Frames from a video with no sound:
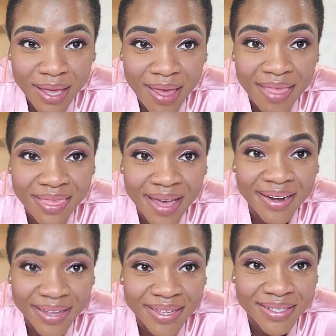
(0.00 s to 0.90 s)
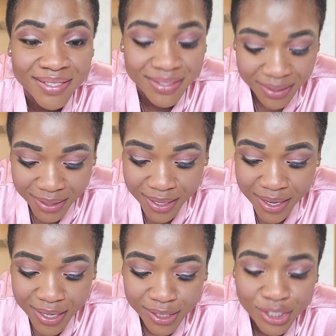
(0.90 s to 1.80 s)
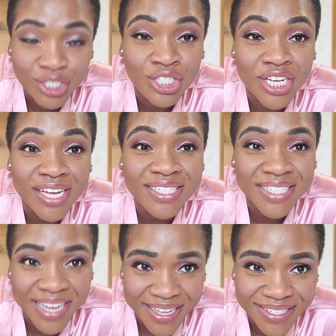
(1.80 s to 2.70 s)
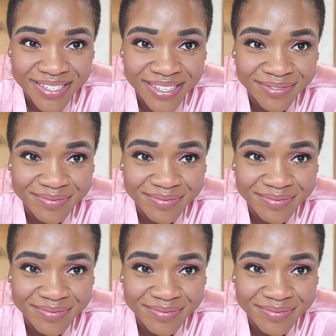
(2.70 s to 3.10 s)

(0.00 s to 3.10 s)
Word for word: And that is judge less,